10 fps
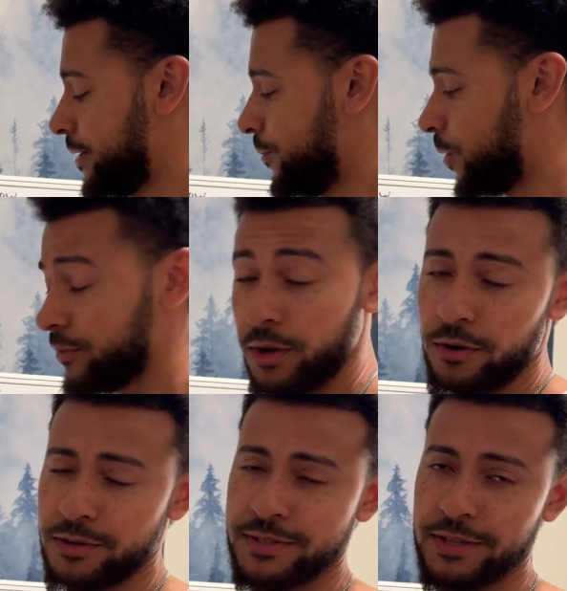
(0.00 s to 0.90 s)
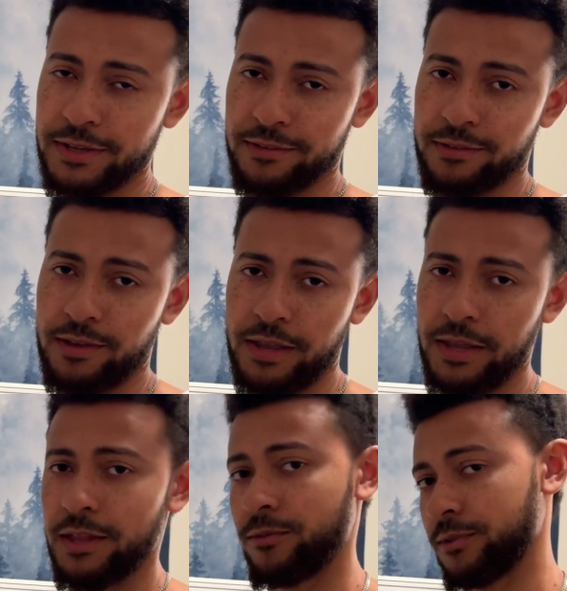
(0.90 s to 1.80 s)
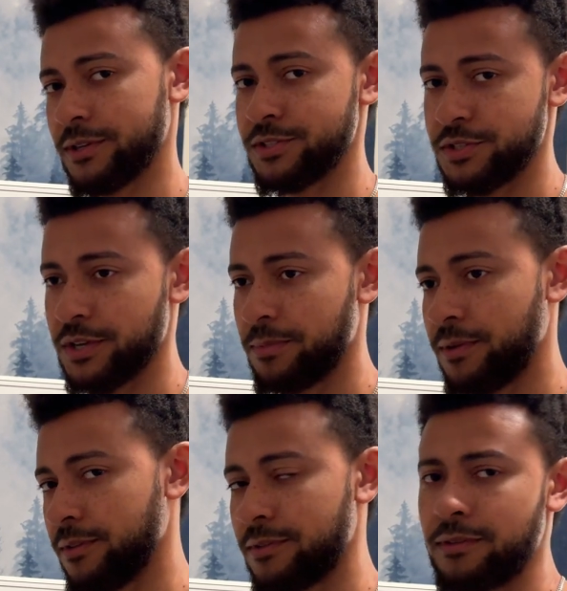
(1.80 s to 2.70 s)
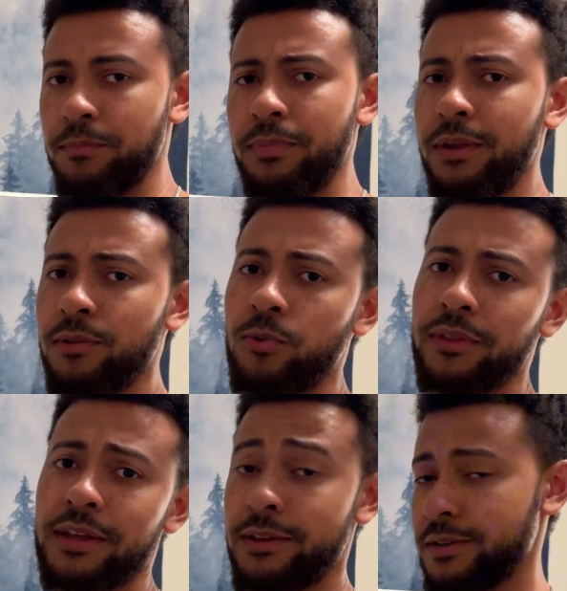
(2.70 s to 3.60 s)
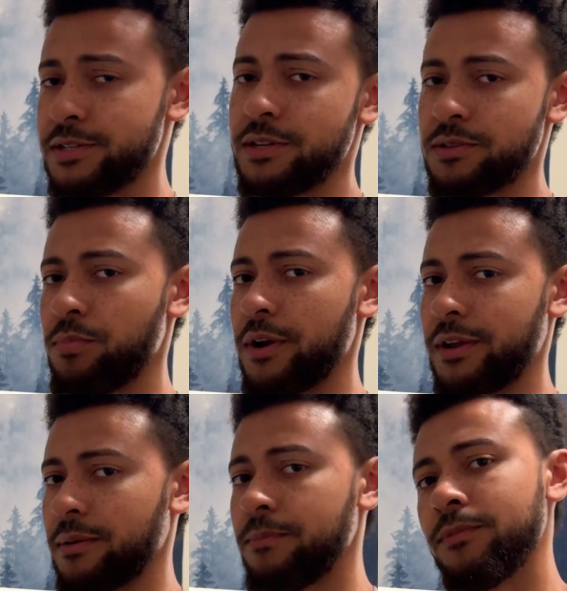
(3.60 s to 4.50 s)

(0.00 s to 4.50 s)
One of the hardest things in a relationship is to be the one that initiates a breakup,